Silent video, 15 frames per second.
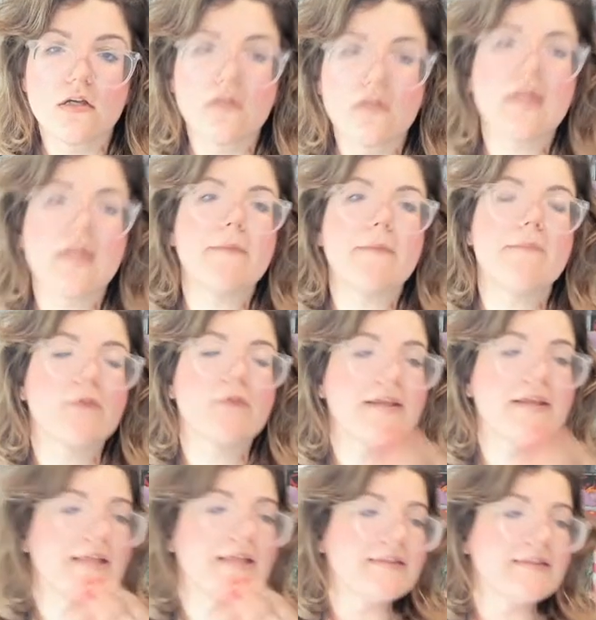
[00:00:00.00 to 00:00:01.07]
my brain
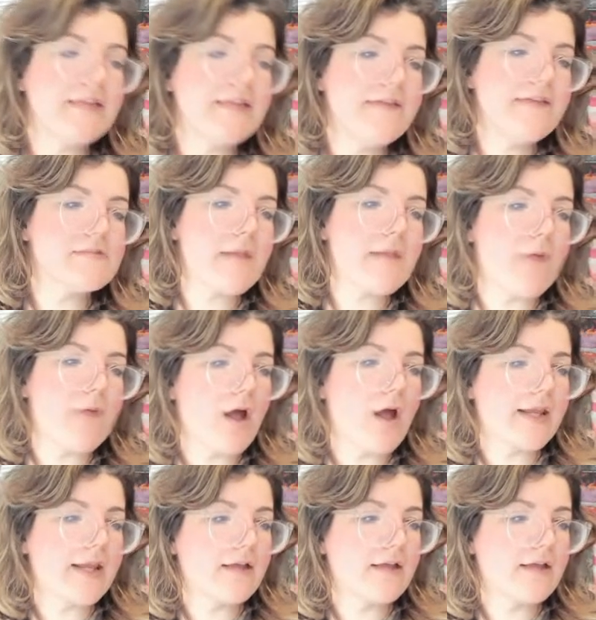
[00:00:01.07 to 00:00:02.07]
like leaves my body.